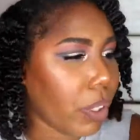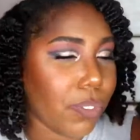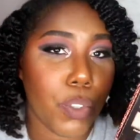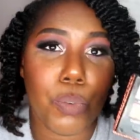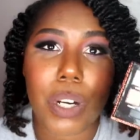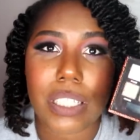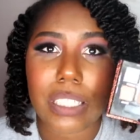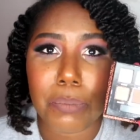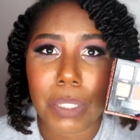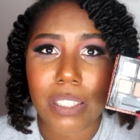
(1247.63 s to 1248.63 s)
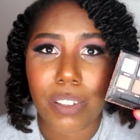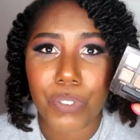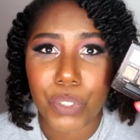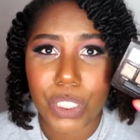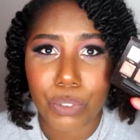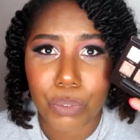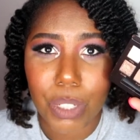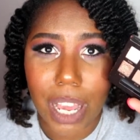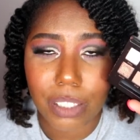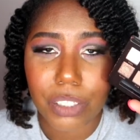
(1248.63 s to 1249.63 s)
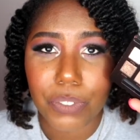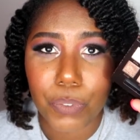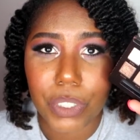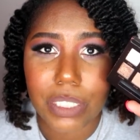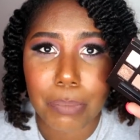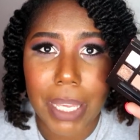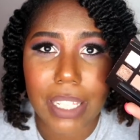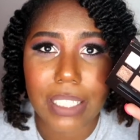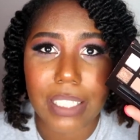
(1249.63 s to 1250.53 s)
If you want to spend the $42 for this palette,